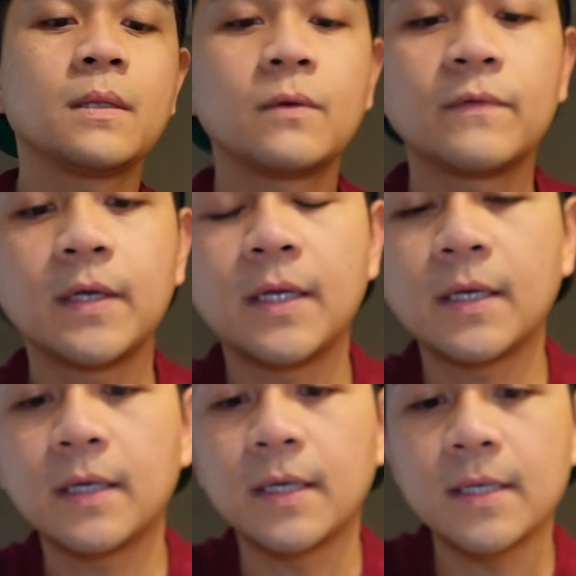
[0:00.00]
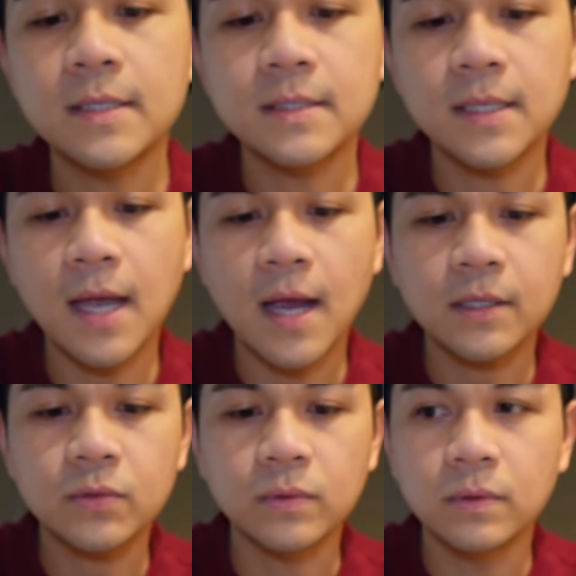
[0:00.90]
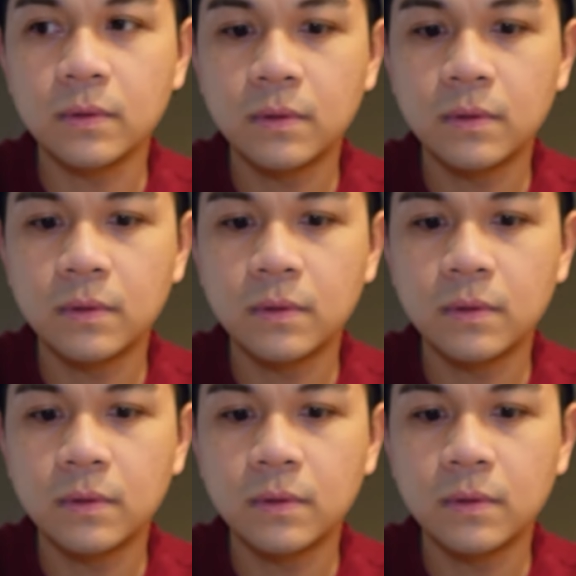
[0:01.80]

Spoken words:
And over here is the actual